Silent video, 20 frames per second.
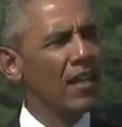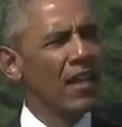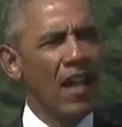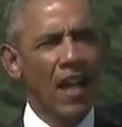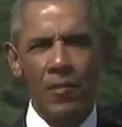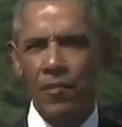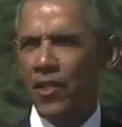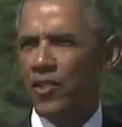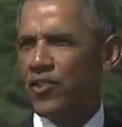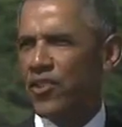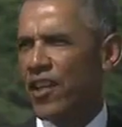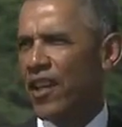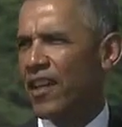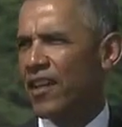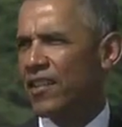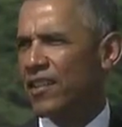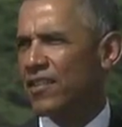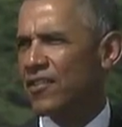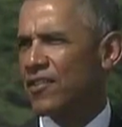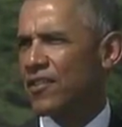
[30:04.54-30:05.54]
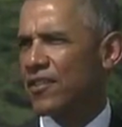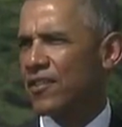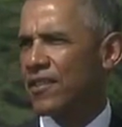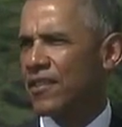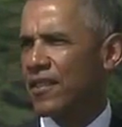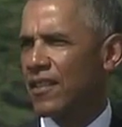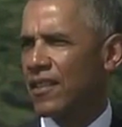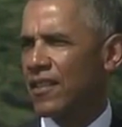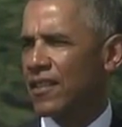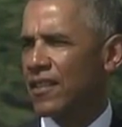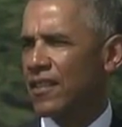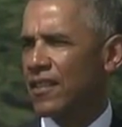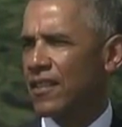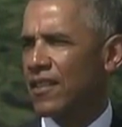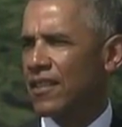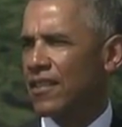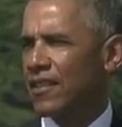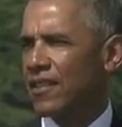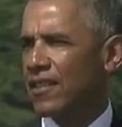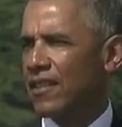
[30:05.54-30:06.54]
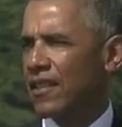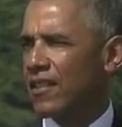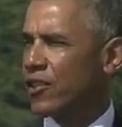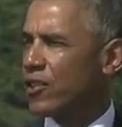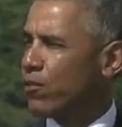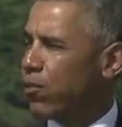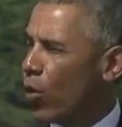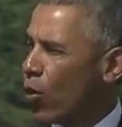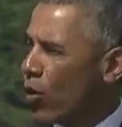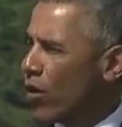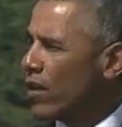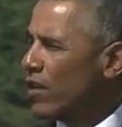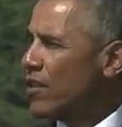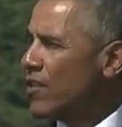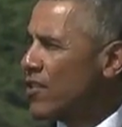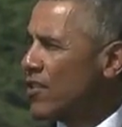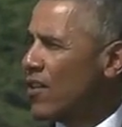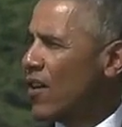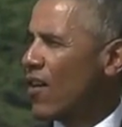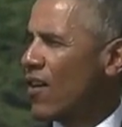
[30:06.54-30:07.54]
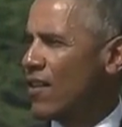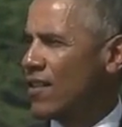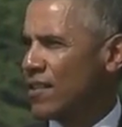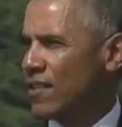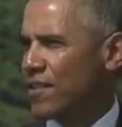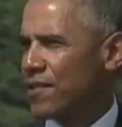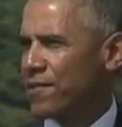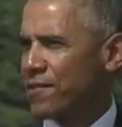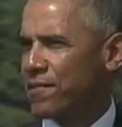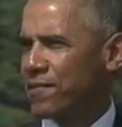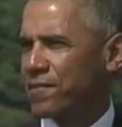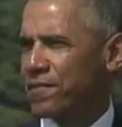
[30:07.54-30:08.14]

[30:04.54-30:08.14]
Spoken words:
climate change, exploring the stars.